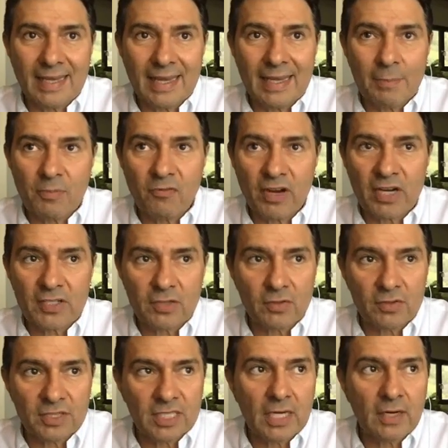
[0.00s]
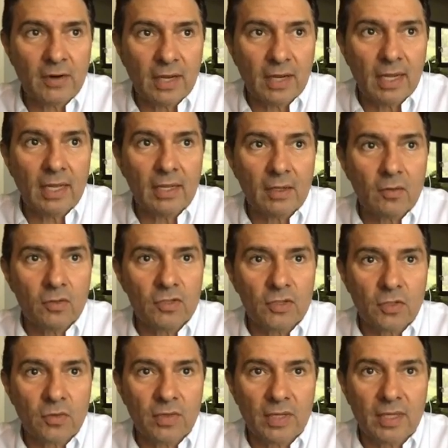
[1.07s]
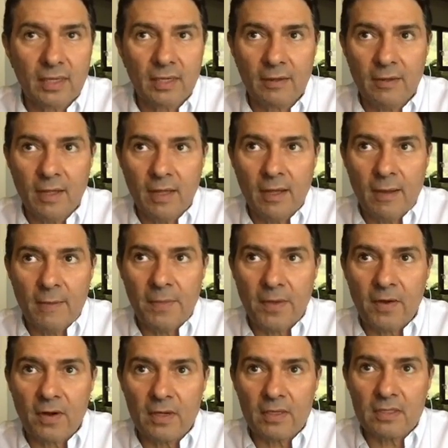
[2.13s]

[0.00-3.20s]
and professionals here in Costa Rica. There are